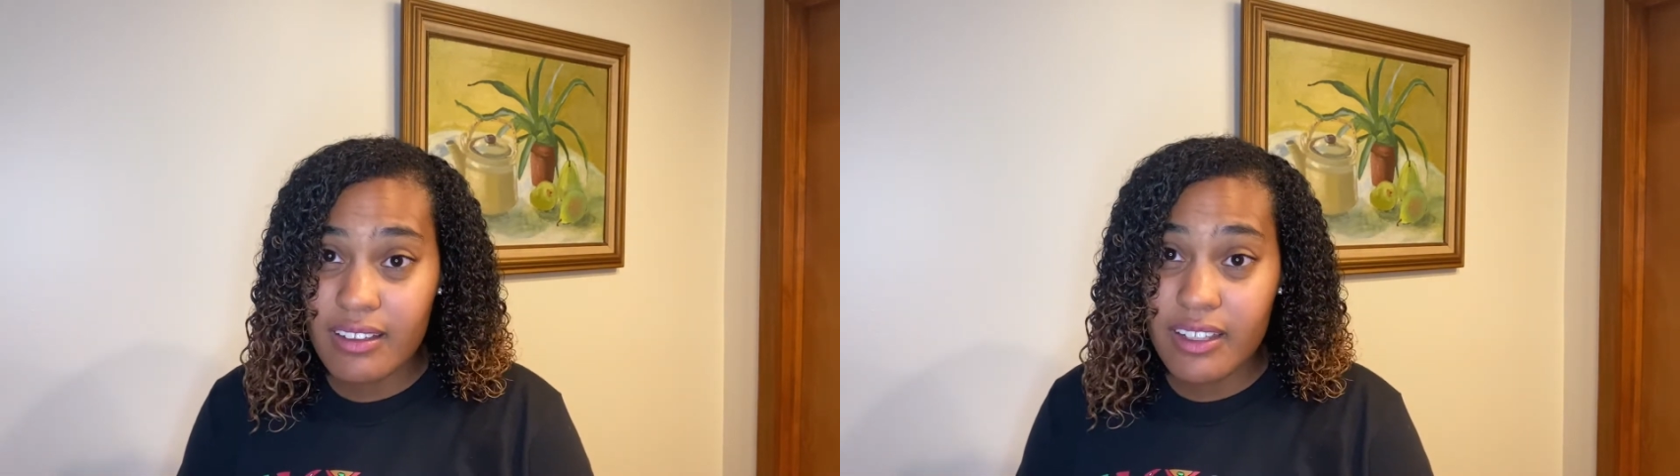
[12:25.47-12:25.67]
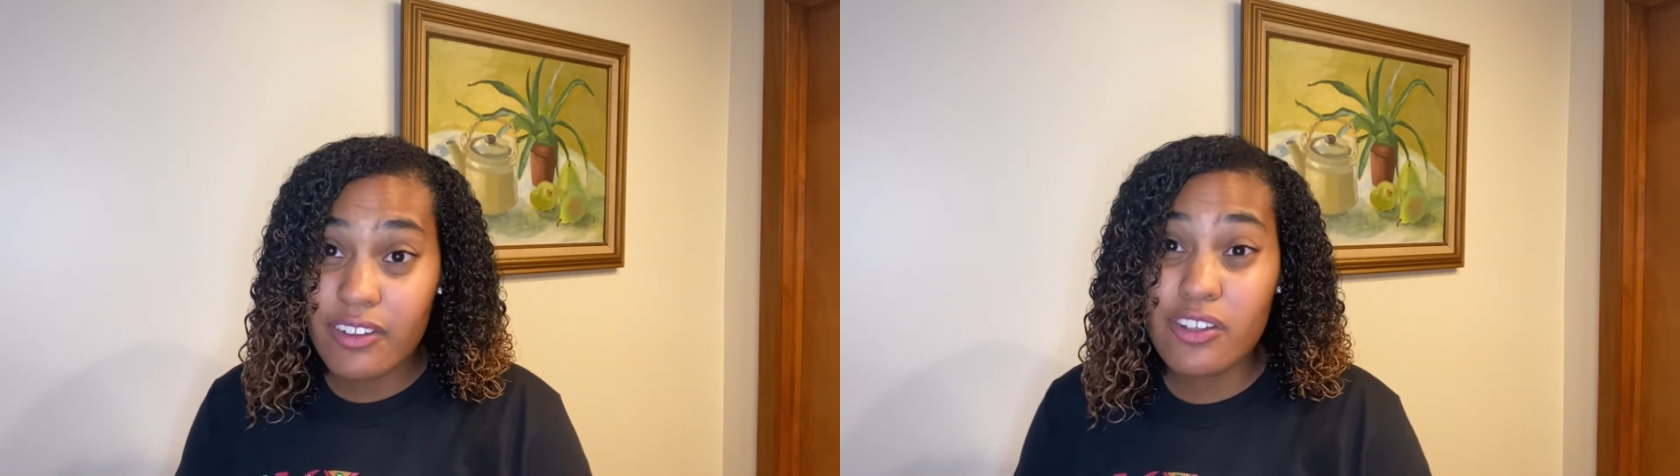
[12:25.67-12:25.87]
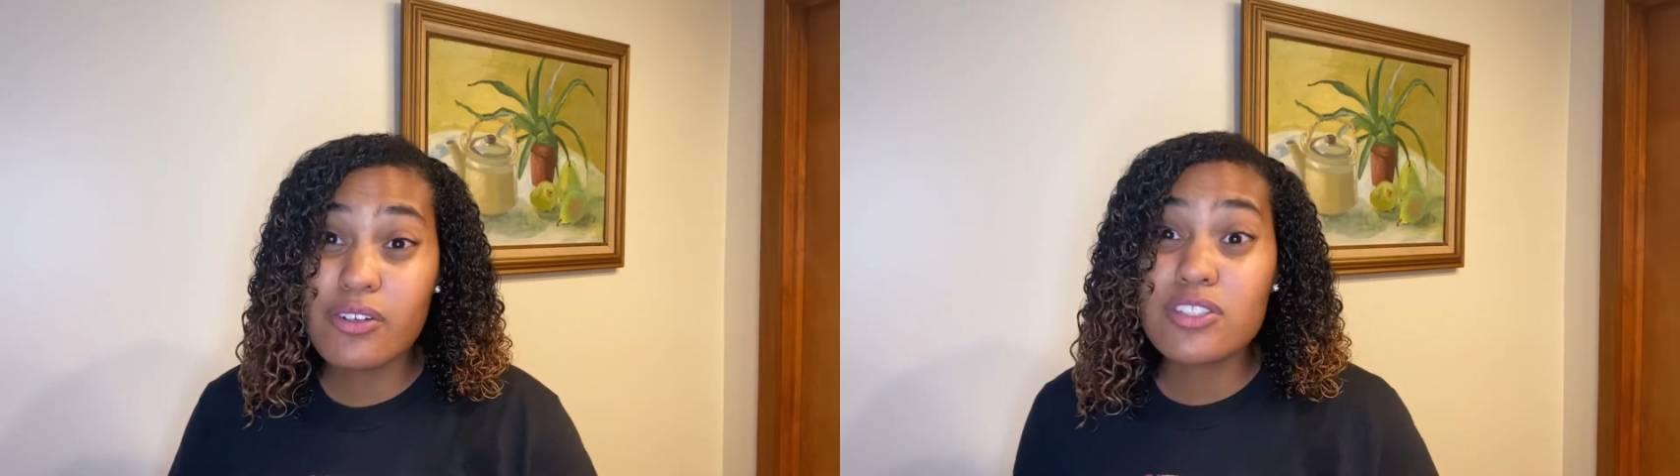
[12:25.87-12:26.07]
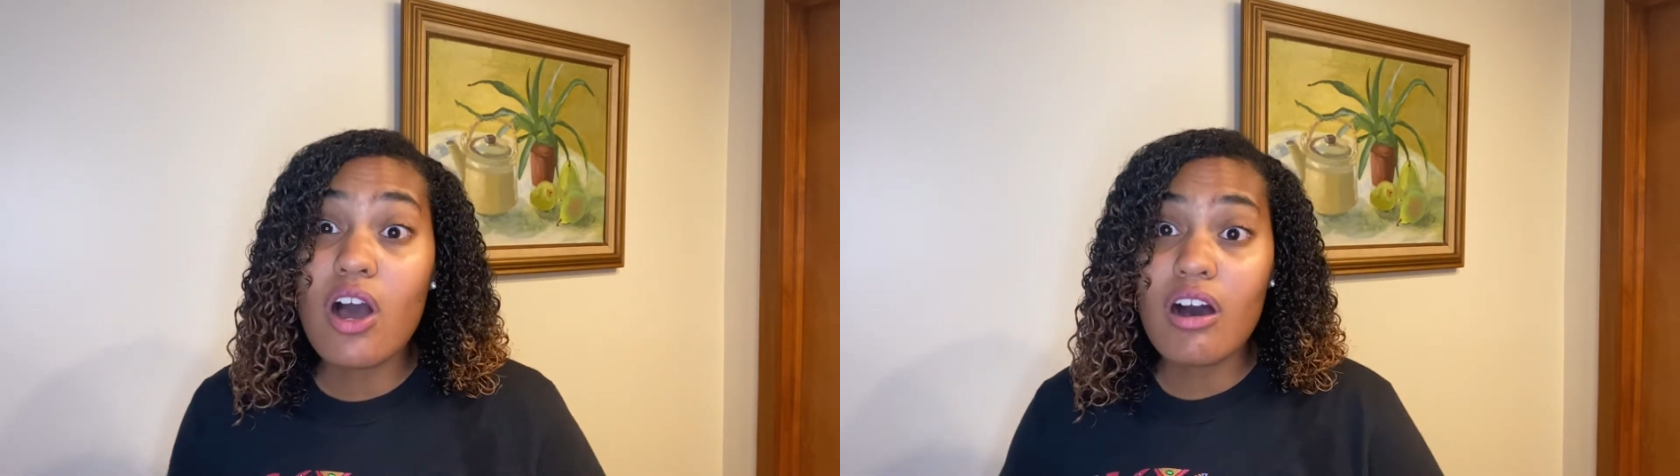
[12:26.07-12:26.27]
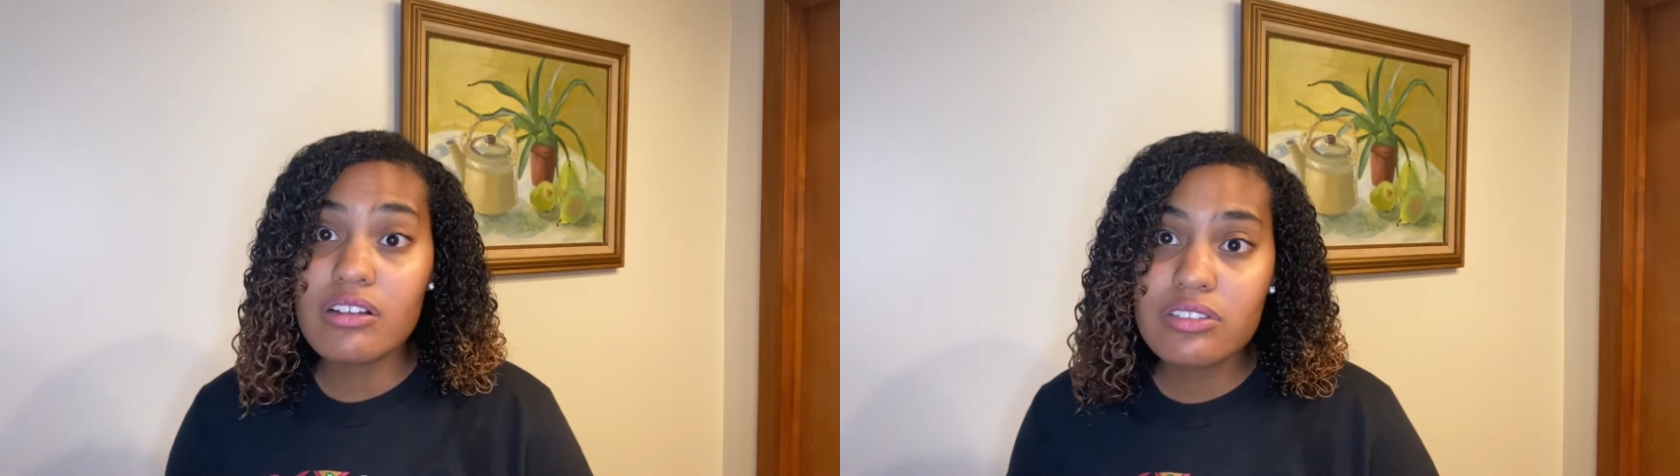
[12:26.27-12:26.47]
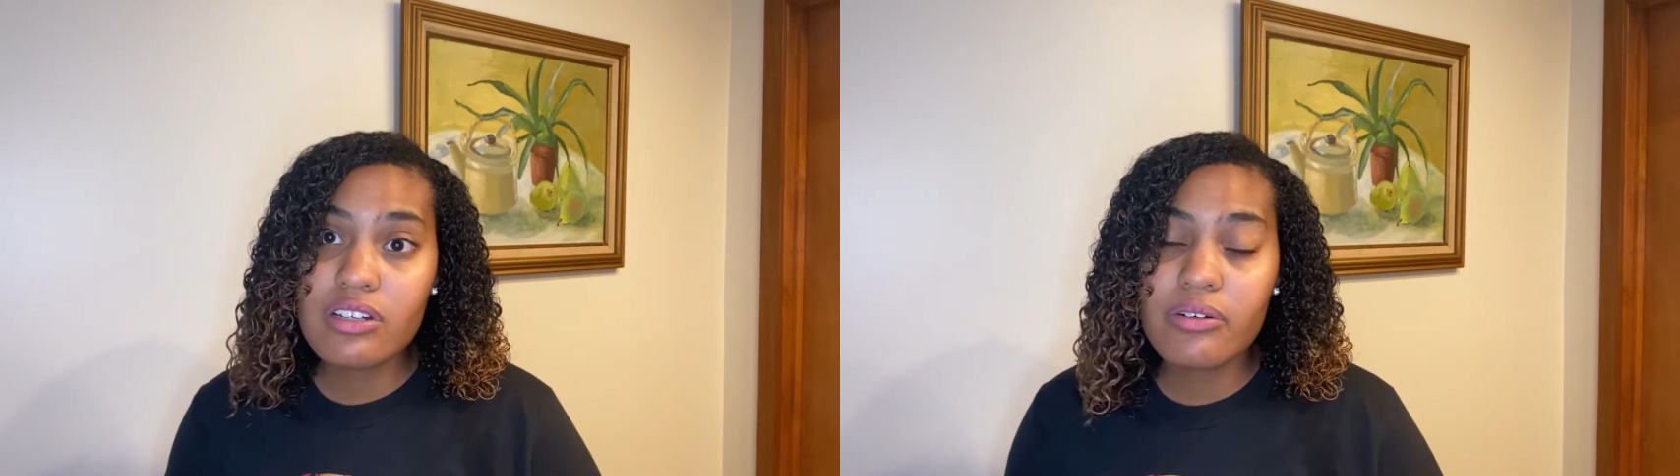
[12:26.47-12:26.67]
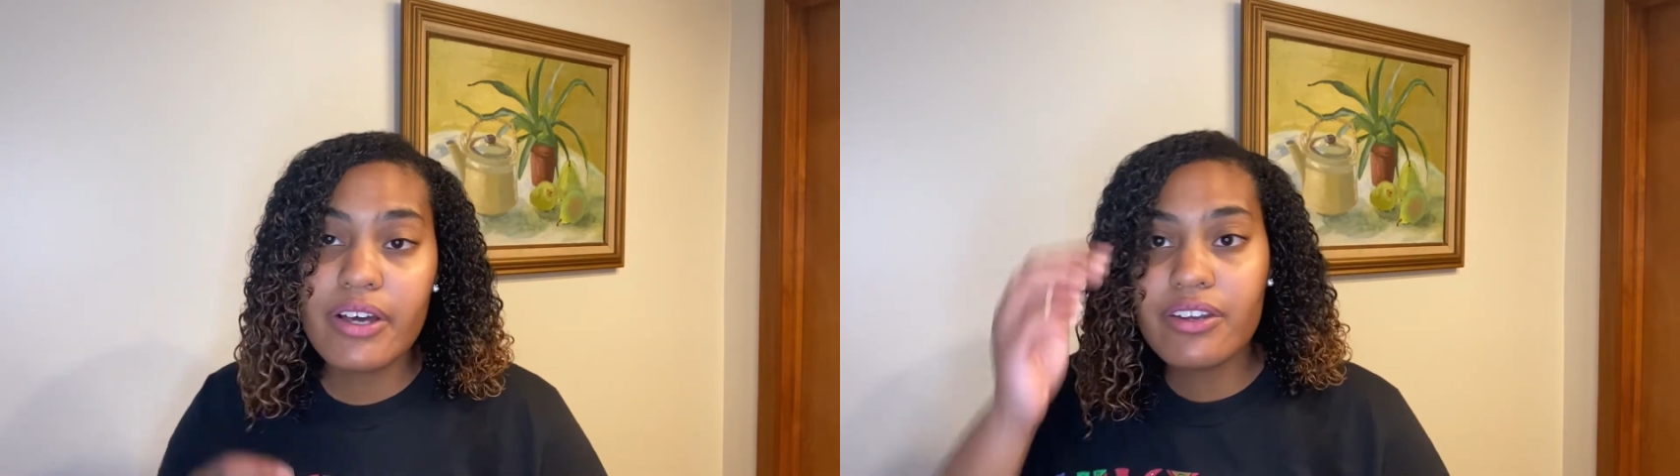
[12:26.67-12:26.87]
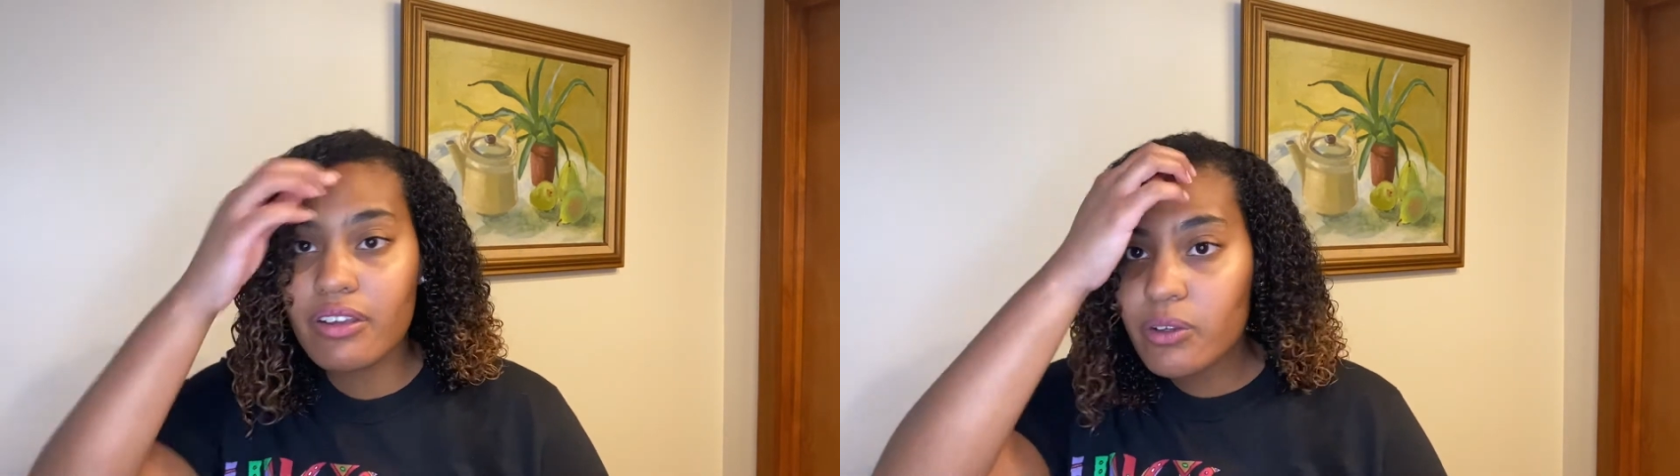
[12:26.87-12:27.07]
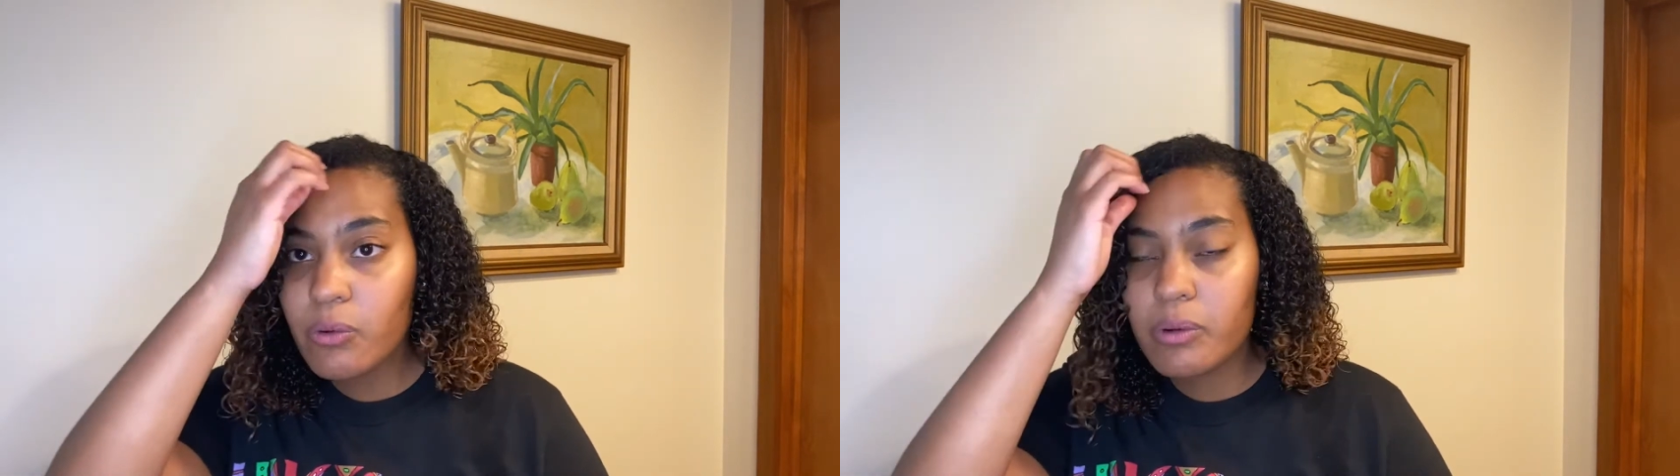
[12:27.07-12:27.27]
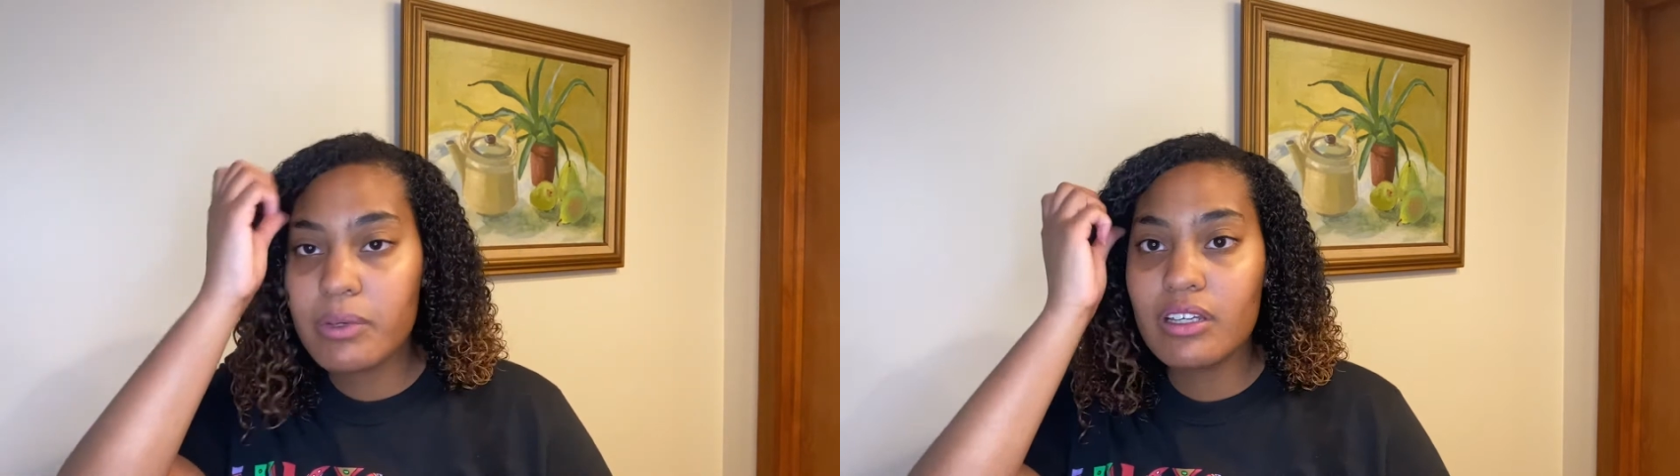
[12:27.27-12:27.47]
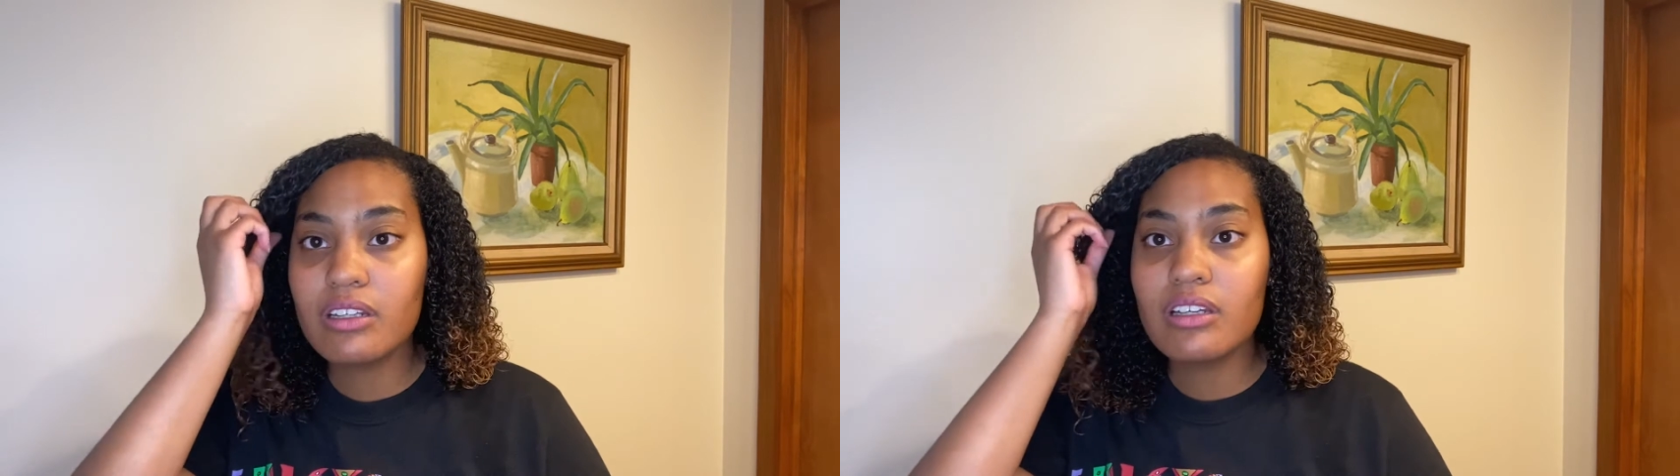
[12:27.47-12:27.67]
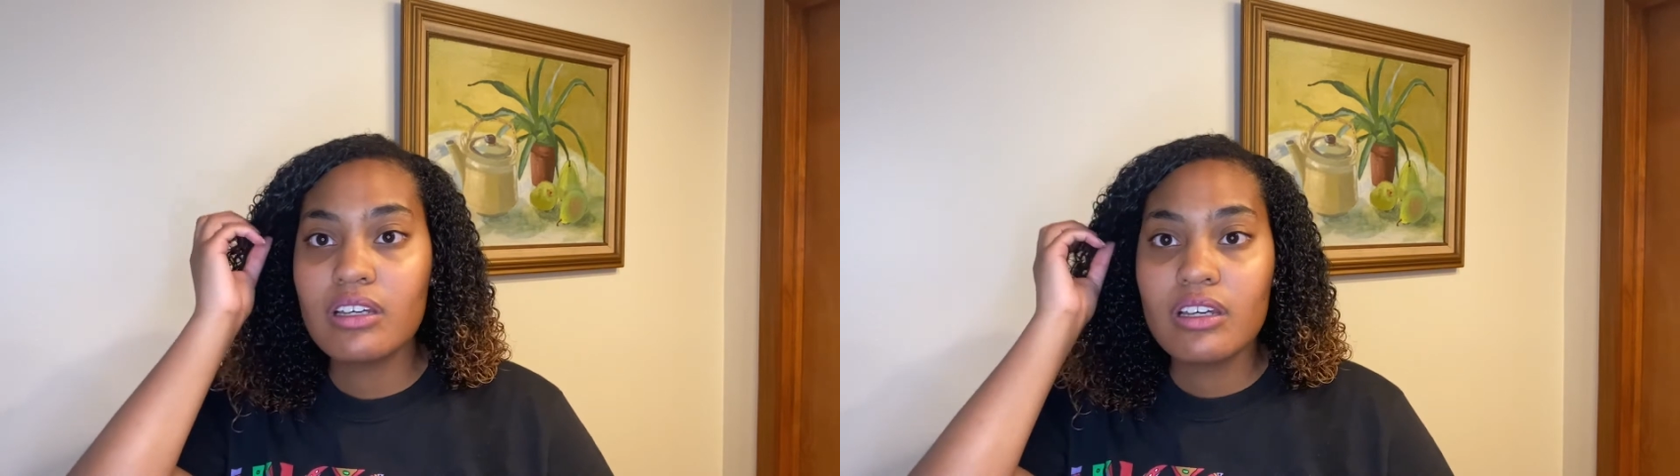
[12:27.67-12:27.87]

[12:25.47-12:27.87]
And then there was also another woman